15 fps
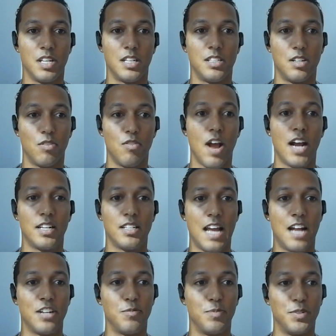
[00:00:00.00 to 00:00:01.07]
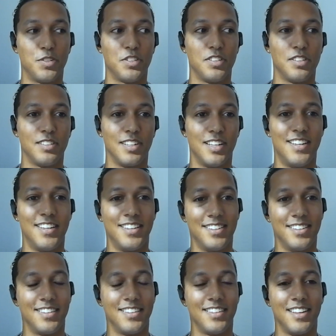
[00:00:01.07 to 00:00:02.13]
like direct attribution.
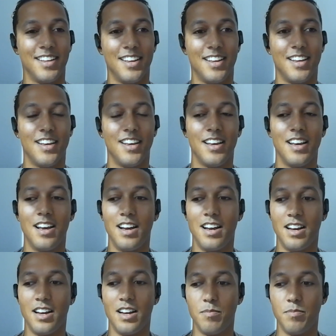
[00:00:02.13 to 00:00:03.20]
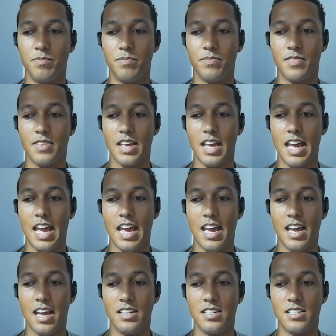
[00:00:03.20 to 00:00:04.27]
um,
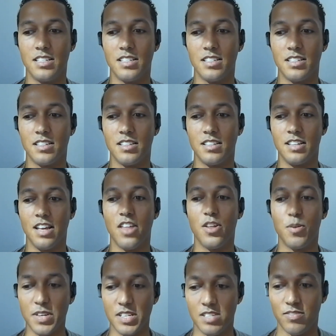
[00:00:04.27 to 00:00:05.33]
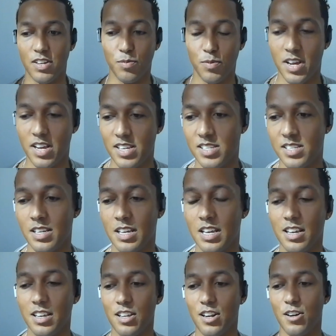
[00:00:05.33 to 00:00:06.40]
and the other piece of it was,
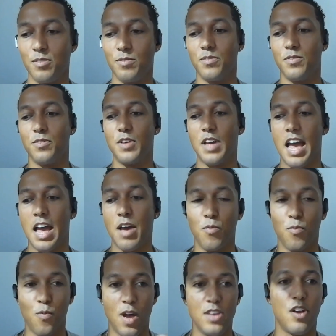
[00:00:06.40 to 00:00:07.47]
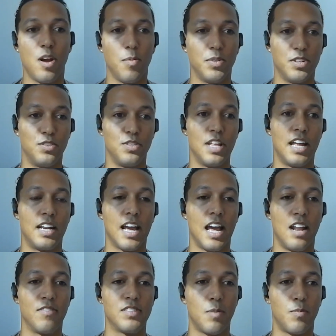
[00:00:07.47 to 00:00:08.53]
you know, when you're able to do that and
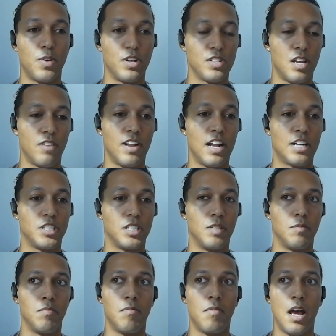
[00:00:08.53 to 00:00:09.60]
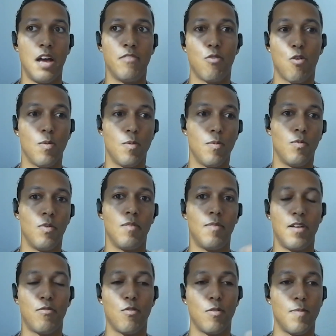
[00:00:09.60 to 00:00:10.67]
kind of separate yourself. And actually, one of
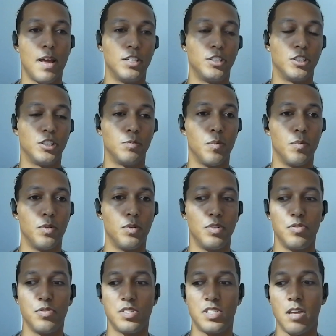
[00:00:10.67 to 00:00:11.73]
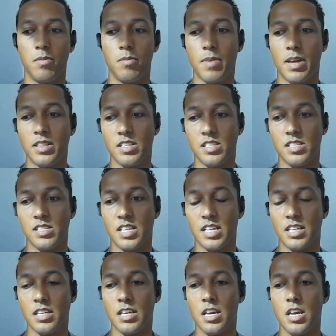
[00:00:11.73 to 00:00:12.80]
my former managers, Prabhu, he was telling me about this. It's
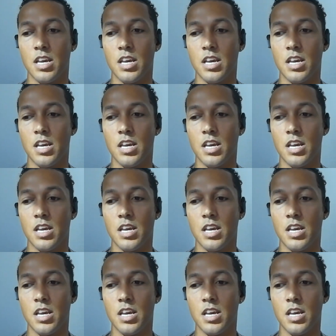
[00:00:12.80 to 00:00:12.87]
like